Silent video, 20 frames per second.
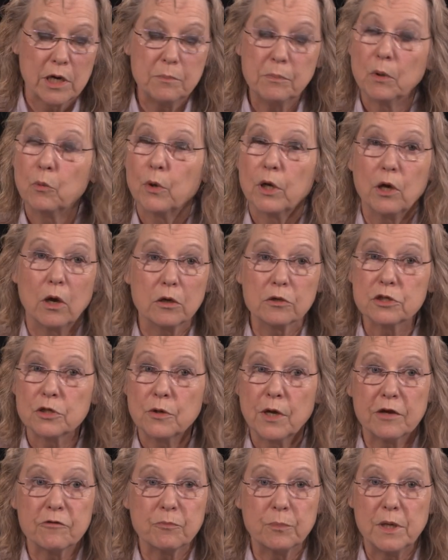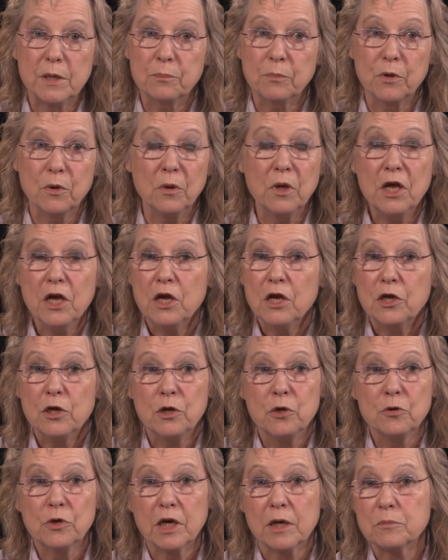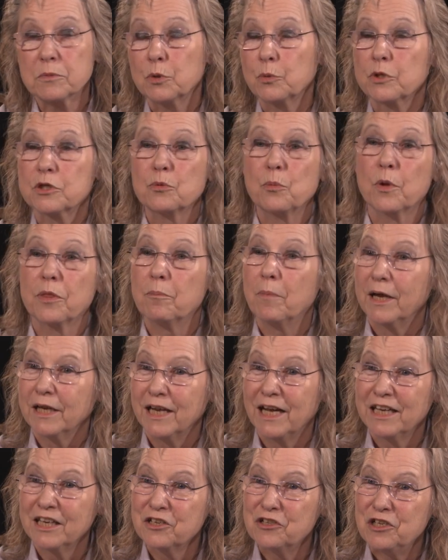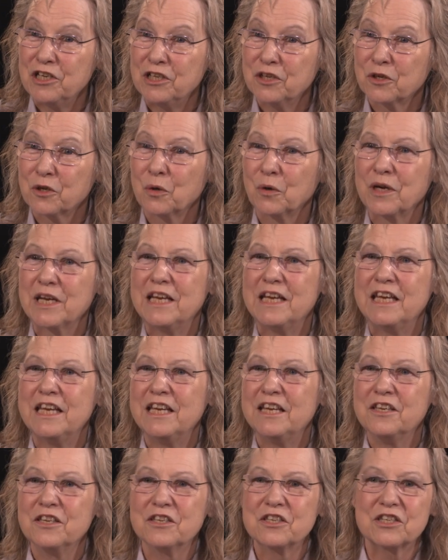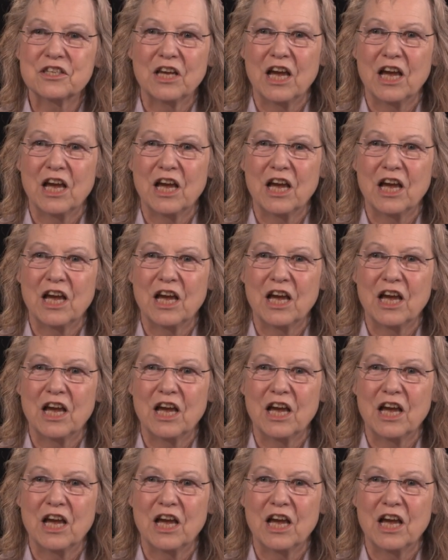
but we also have people who come to us with biology degrees.